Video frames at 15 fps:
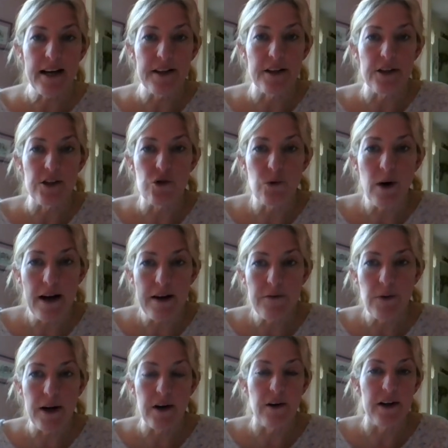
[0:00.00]
in the
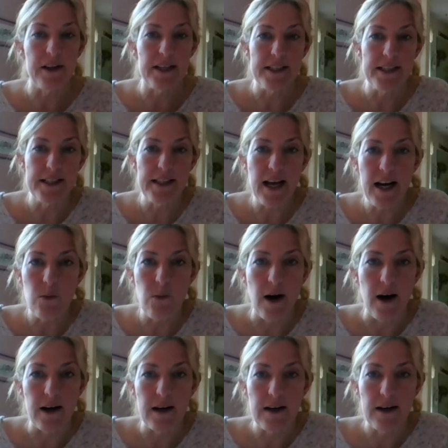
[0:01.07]
driveway or on the
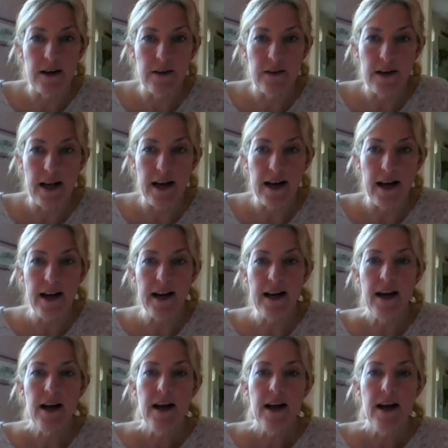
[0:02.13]
sidewalk. Okay?